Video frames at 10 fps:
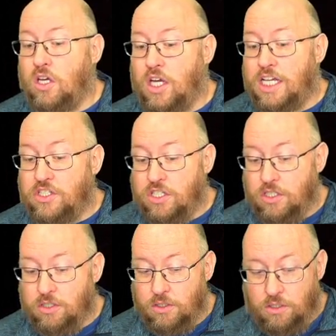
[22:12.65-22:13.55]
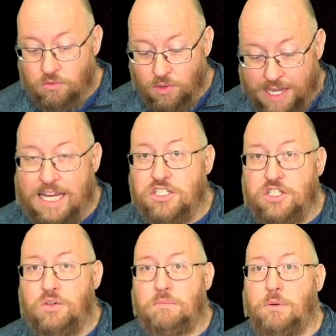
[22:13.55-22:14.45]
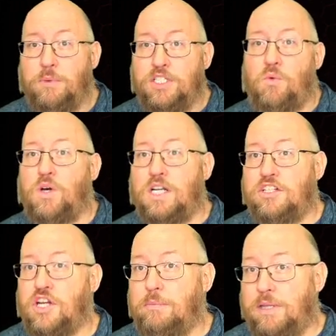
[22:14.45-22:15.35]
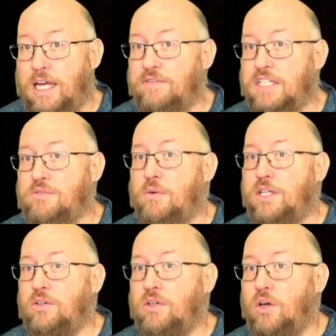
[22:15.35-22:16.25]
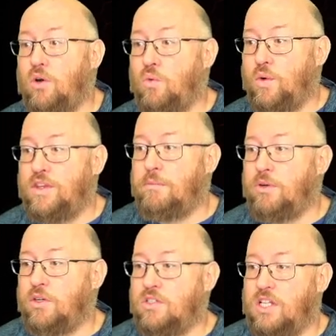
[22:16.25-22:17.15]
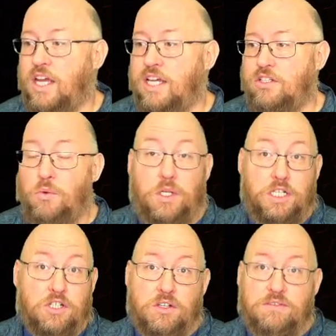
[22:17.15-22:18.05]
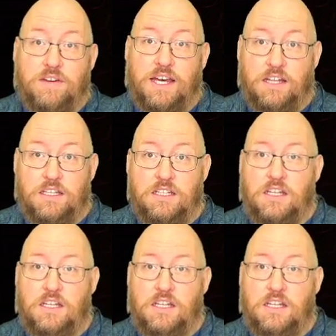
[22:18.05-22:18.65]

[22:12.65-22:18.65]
It's going to react to it, but we don't want it to jump left. That's why we don't go with numbers like 20-degree val.